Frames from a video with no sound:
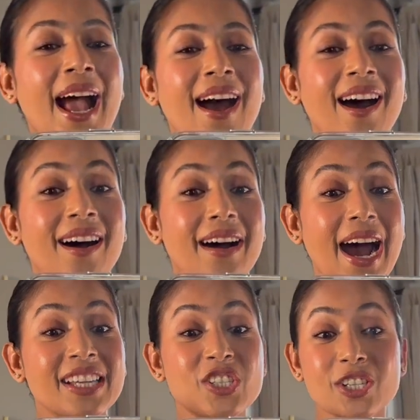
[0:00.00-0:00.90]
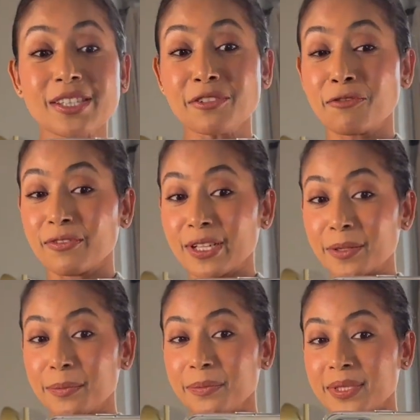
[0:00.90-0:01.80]
I just
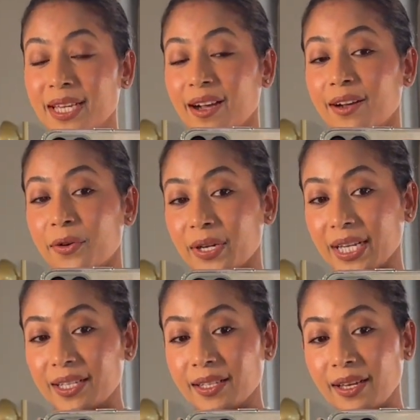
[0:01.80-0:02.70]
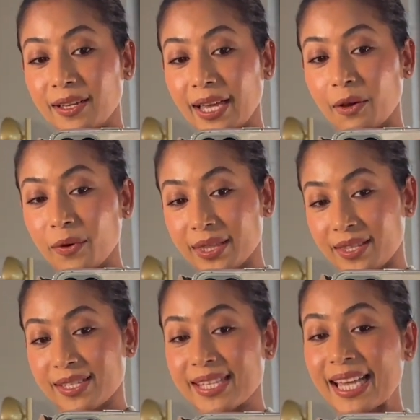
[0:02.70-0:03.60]
filmed a reel with
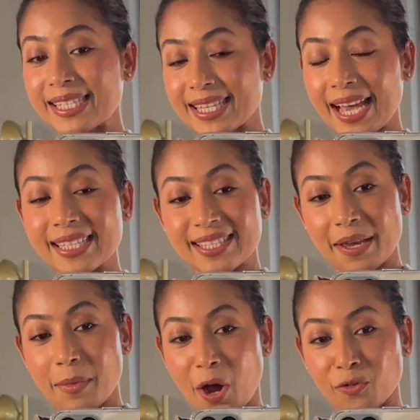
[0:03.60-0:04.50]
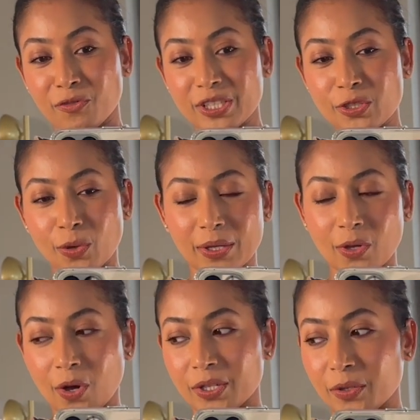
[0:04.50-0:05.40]
this exact same outfit. So I
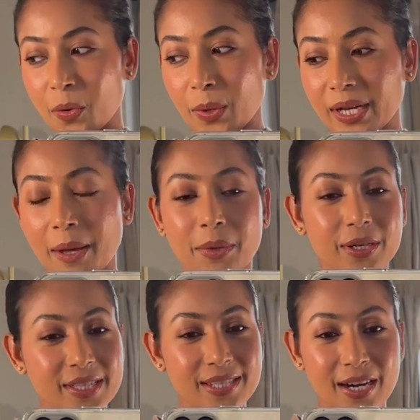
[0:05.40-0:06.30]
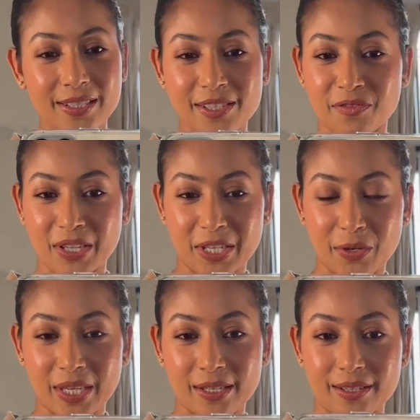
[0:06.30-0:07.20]
thought, you know what, I'm going to start this video
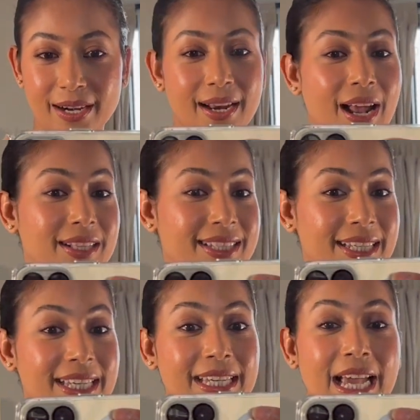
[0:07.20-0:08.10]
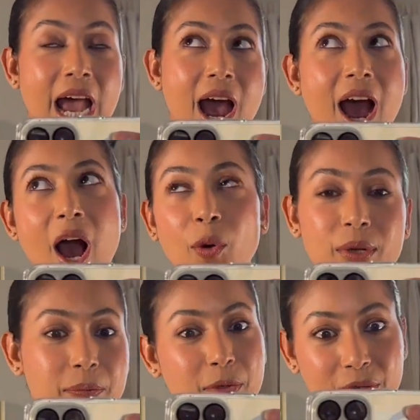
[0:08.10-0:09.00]
here and I'll see how
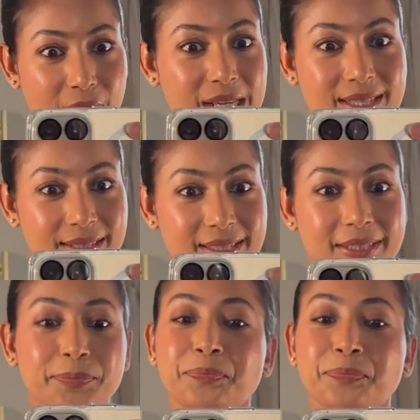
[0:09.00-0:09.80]
it progresses.